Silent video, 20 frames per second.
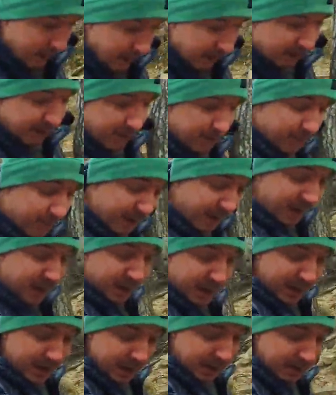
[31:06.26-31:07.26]
have some
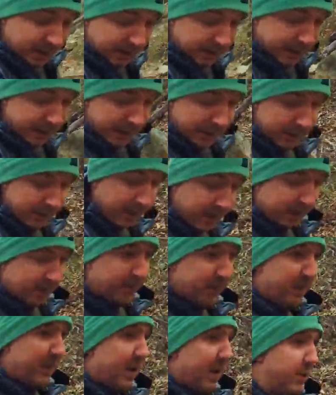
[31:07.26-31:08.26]
pancakes. We got some
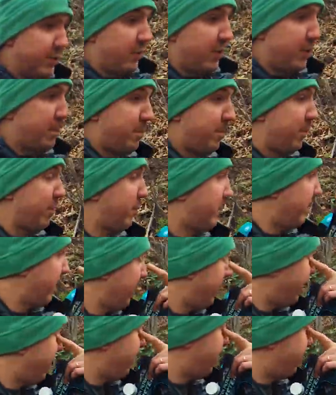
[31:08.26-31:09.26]
dehydrated blueberries.